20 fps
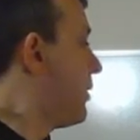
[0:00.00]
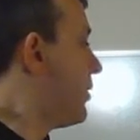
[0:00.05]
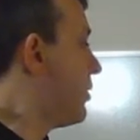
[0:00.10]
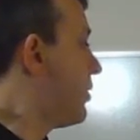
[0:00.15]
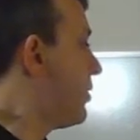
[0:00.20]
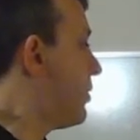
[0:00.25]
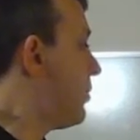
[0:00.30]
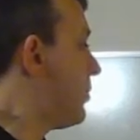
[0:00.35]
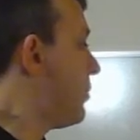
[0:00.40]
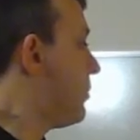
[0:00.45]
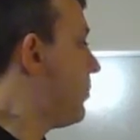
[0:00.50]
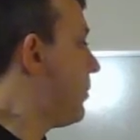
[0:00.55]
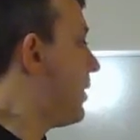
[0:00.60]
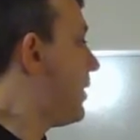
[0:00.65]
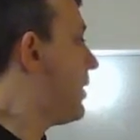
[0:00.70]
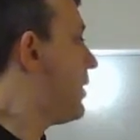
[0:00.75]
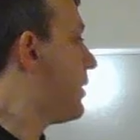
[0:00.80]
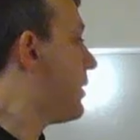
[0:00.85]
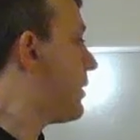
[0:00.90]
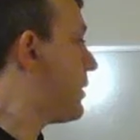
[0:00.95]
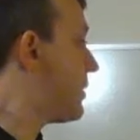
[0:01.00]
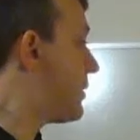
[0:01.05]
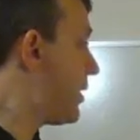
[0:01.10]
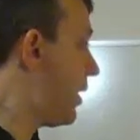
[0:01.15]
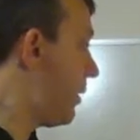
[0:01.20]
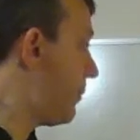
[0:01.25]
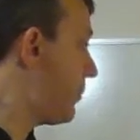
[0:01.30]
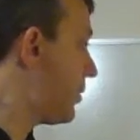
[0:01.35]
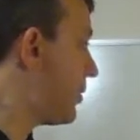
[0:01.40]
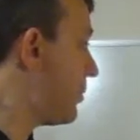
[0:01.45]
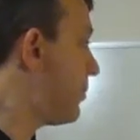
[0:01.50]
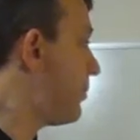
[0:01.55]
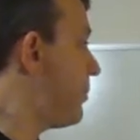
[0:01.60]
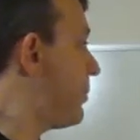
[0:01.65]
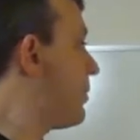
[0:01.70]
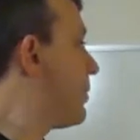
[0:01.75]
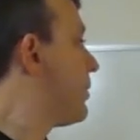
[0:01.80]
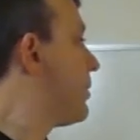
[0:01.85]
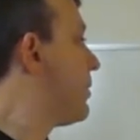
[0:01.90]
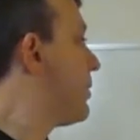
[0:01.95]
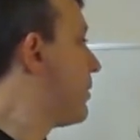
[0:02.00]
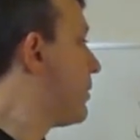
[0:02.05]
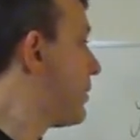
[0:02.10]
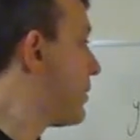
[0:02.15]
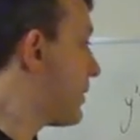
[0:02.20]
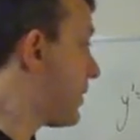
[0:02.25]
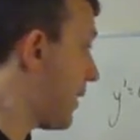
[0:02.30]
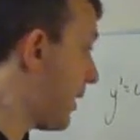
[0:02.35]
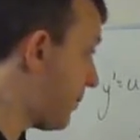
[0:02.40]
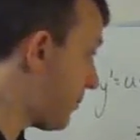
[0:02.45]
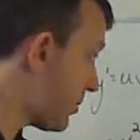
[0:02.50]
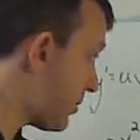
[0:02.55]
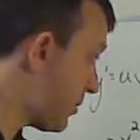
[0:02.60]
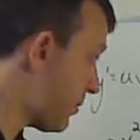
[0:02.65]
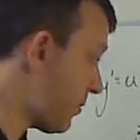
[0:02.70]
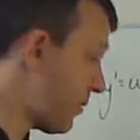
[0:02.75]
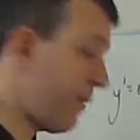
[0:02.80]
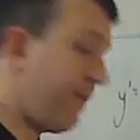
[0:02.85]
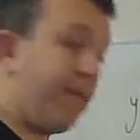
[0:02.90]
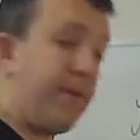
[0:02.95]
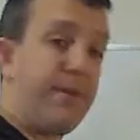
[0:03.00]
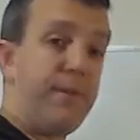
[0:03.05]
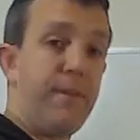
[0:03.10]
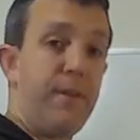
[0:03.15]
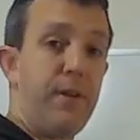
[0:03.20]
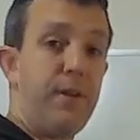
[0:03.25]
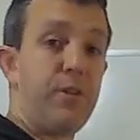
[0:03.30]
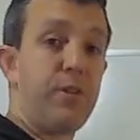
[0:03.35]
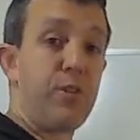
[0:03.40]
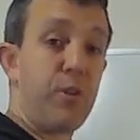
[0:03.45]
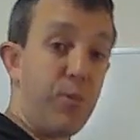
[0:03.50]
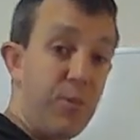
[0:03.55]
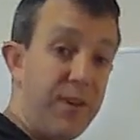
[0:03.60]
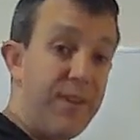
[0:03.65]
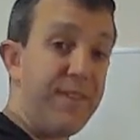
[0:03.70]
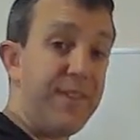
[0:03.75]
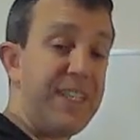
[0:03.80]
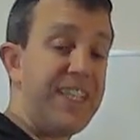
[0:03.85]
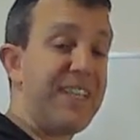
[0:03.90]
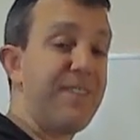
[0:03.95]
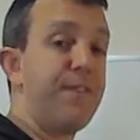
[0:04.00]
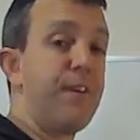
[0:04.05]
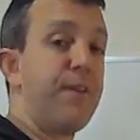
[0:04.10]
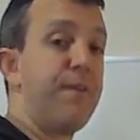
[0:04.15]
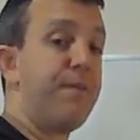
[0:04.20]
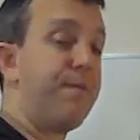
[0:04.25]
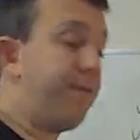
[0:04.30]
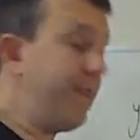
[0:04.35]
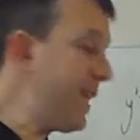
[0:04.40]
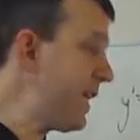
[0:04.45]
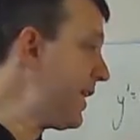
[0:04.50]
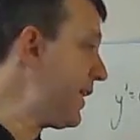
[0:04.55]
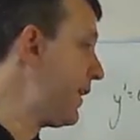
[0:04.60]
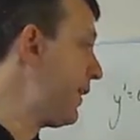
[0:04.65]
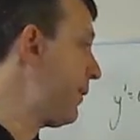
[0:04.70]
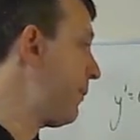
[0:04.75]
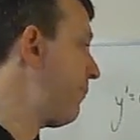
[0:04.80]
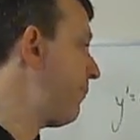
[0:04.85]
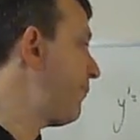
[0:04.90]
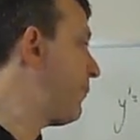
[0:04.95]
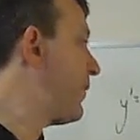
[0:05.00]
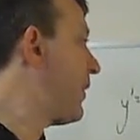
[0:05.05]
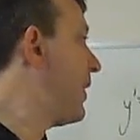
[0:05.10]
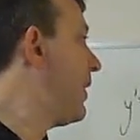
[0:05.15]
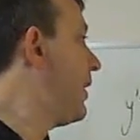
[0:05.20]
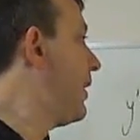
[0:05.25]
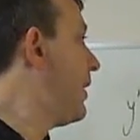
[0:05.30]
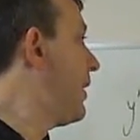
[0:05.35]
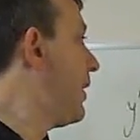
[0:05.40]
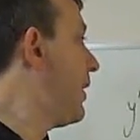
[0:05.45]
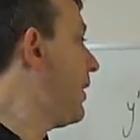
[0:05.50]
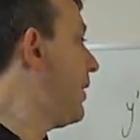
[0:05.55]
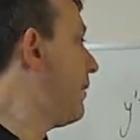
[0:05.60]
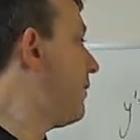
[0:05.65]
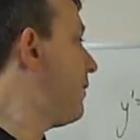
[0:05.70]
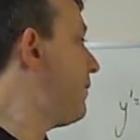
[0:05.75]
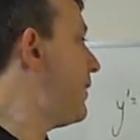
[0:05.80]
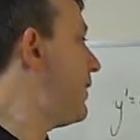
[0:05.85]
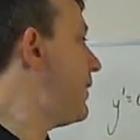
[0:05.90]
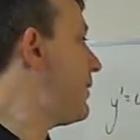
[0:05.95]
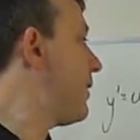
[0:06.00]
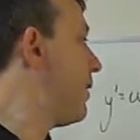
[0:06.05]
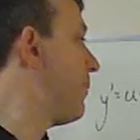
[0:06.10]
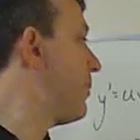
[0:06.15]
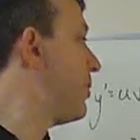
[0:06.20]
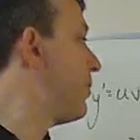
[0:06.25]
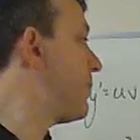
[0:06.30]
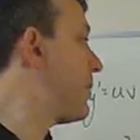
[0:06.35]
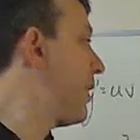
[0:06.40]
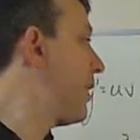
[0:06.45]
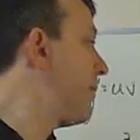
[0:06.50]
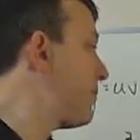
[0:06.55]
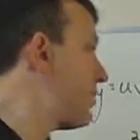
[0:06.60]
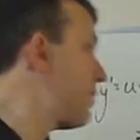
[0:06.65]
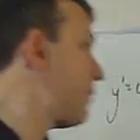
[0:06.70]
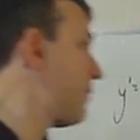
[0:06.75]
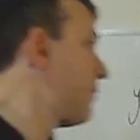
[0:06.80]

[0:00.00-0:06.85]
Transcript: uw times the derivative, derivative of v, and vw times the